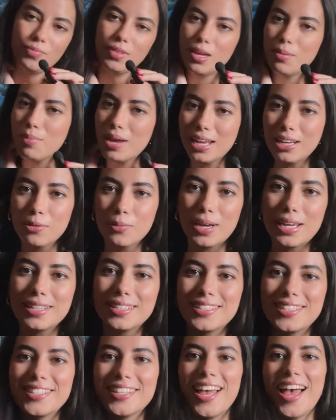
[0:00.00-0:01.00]
But
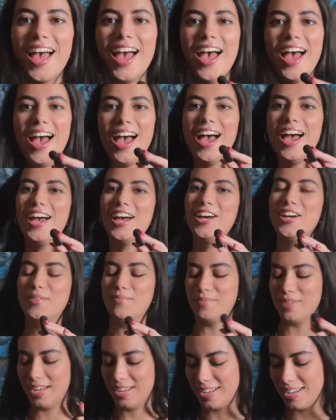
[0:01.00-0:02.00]
anyways,
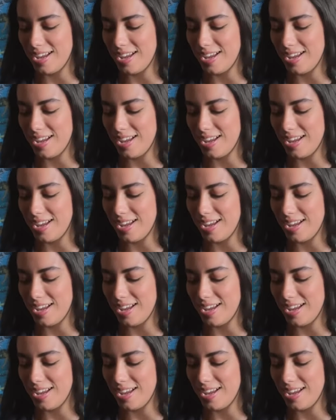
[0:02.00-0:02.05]
I